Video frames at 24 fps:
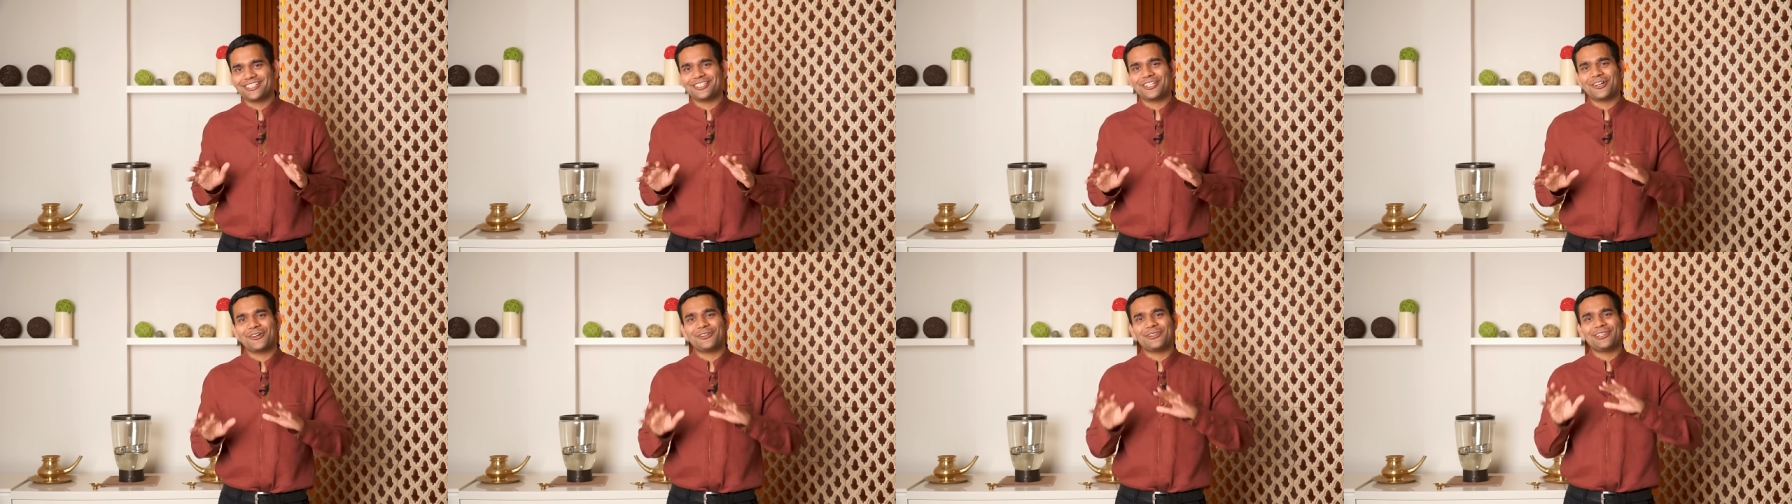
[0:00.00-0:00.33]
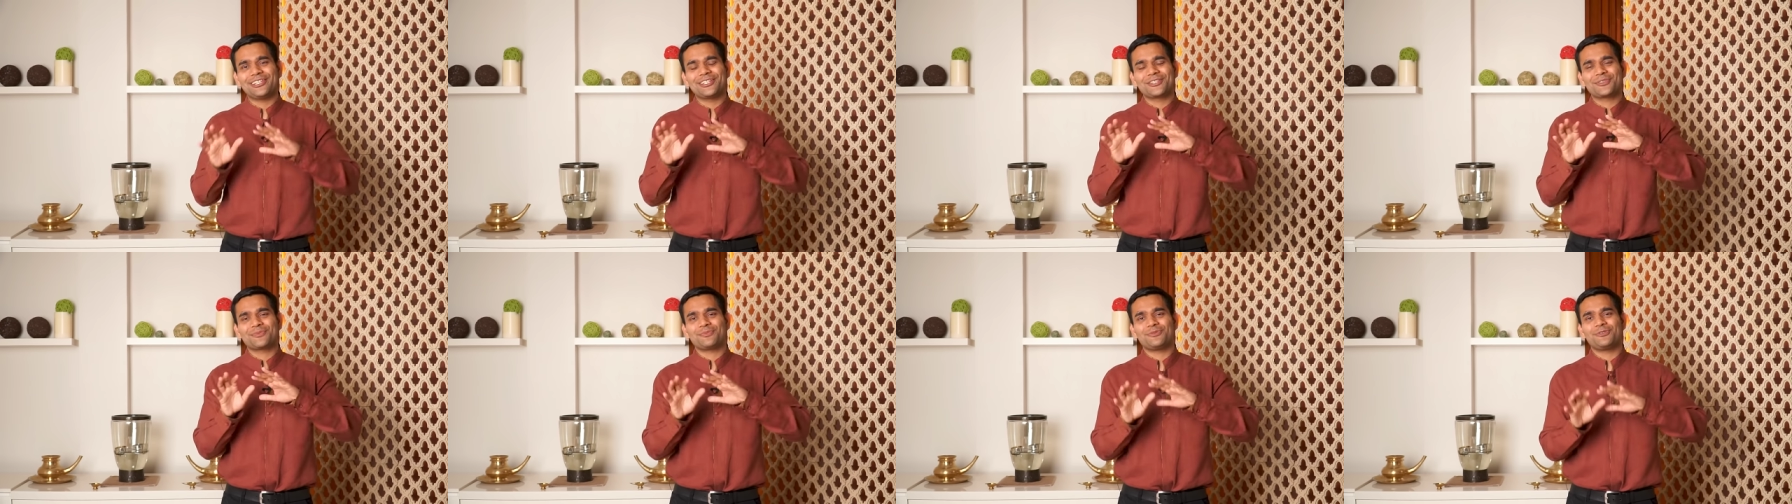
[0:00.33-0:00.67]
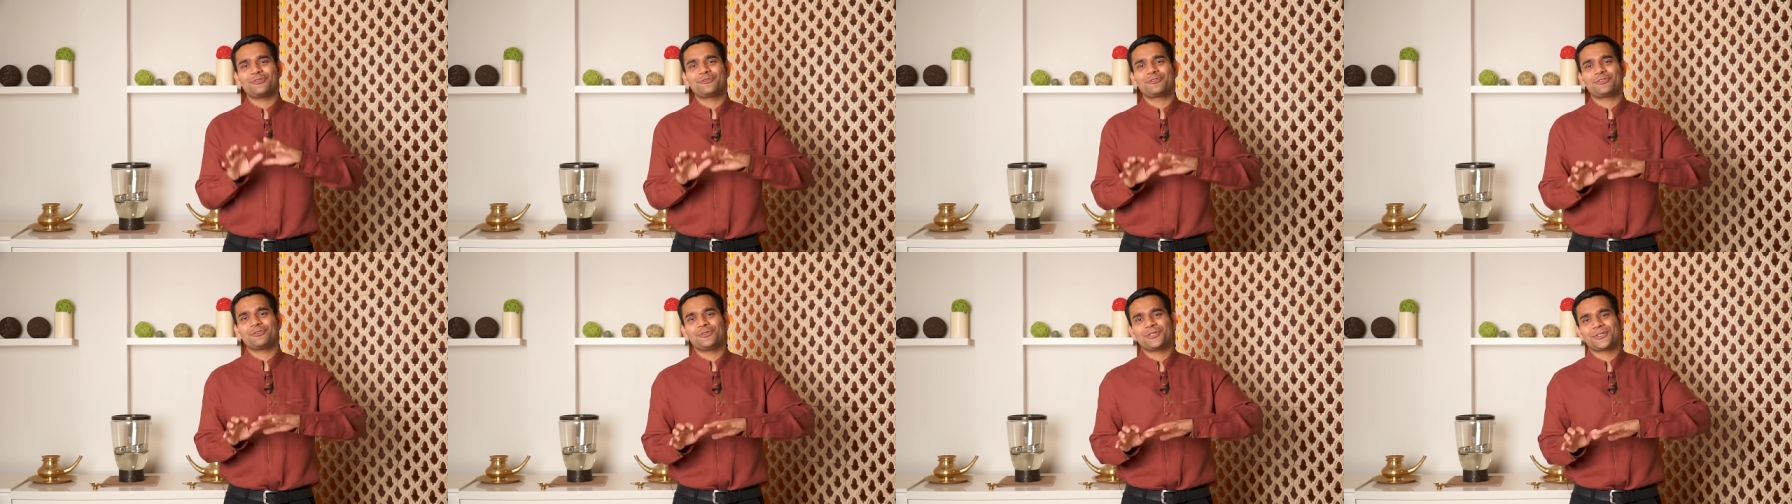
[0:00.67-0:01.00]
Now let's
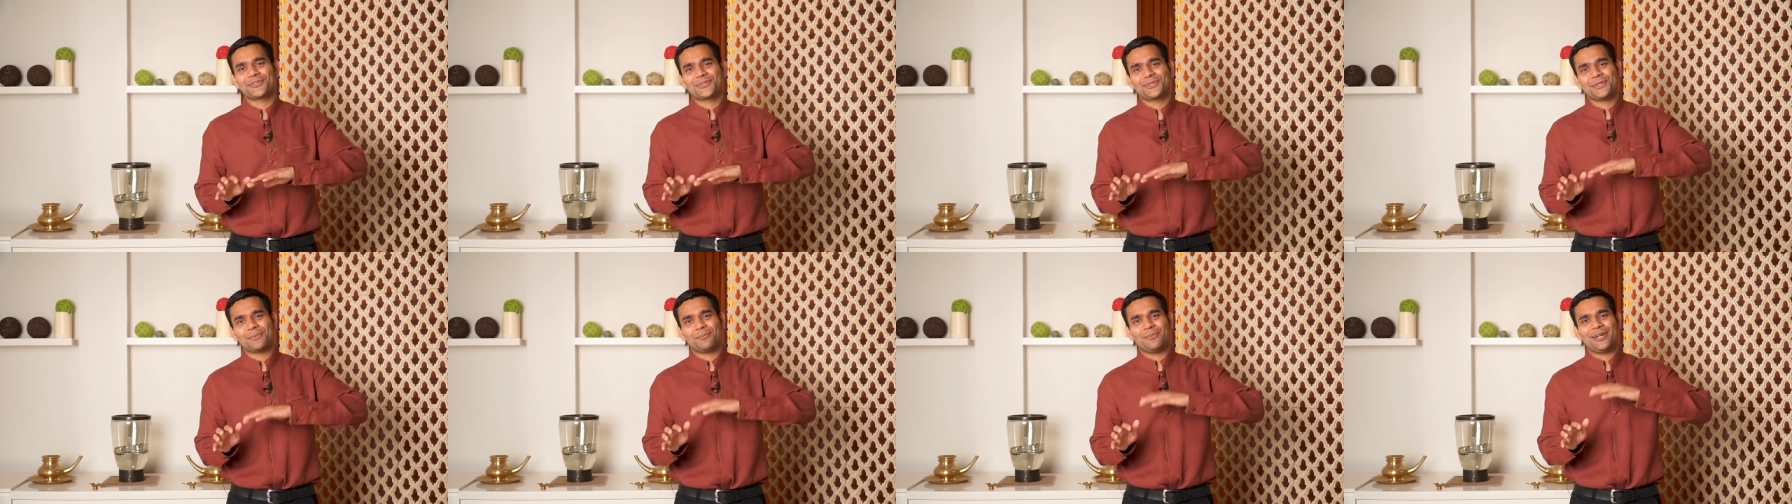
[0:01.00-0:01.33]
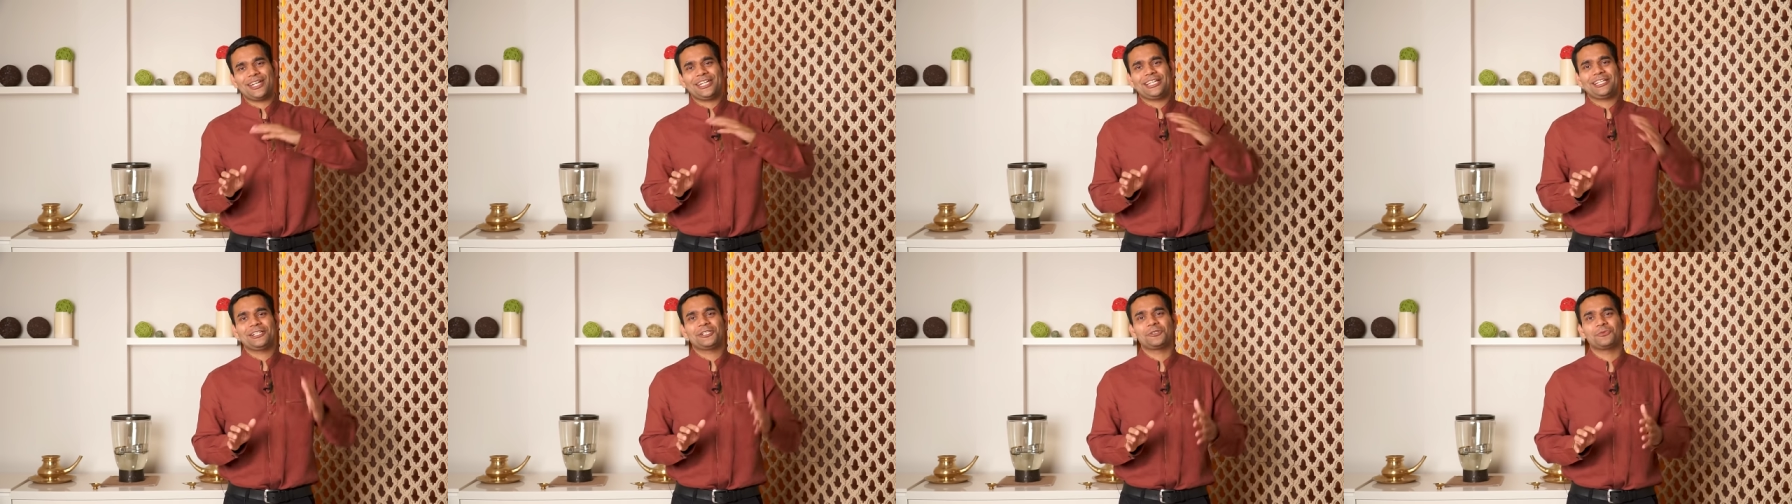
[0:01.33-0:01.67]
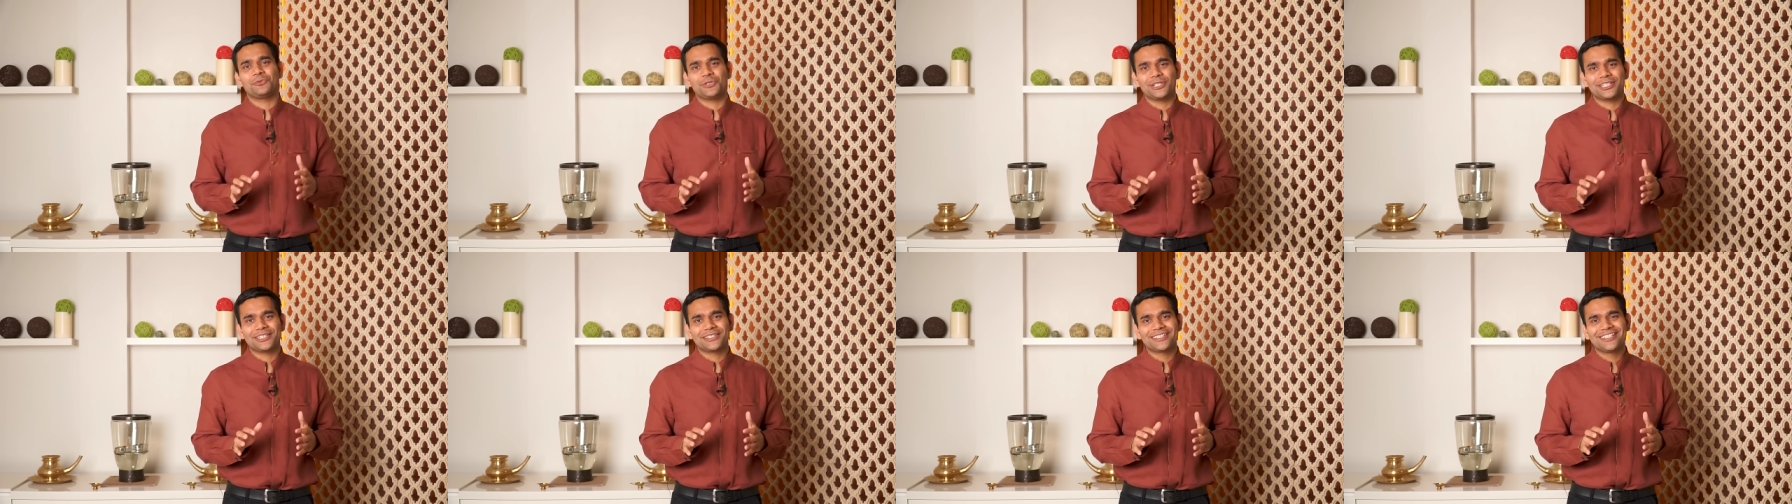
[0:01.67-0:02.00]
move towards the medical
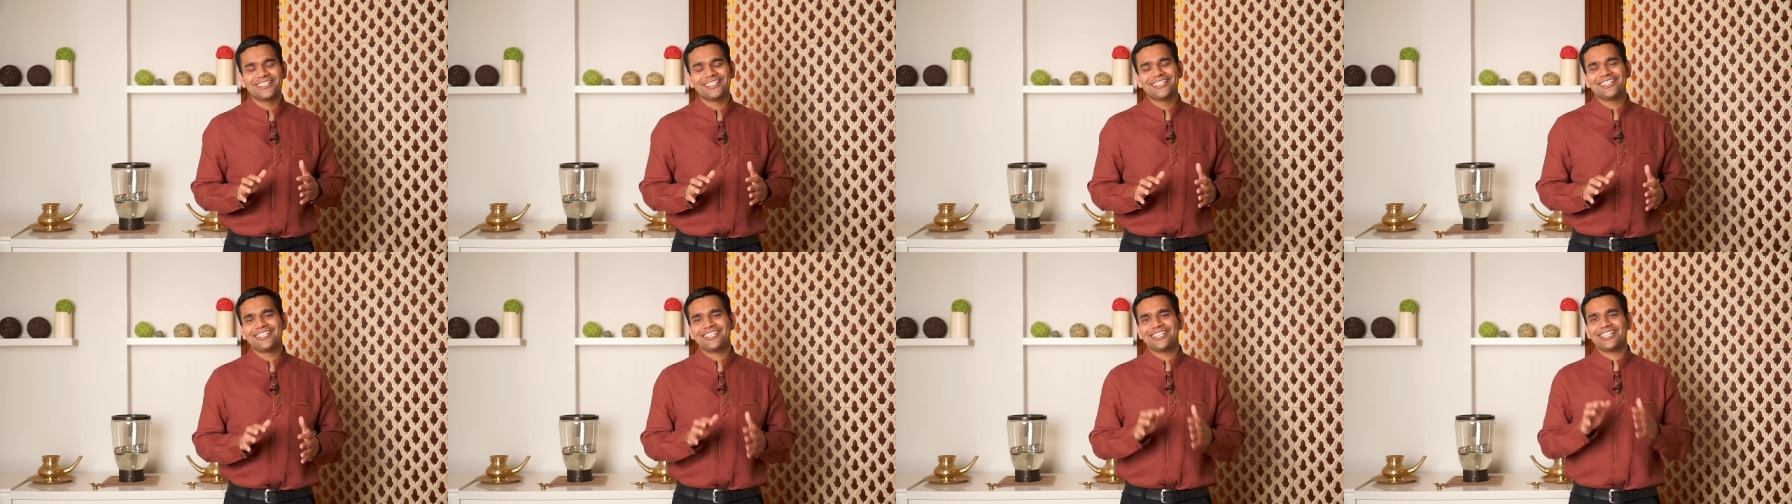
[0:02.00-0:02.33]
one.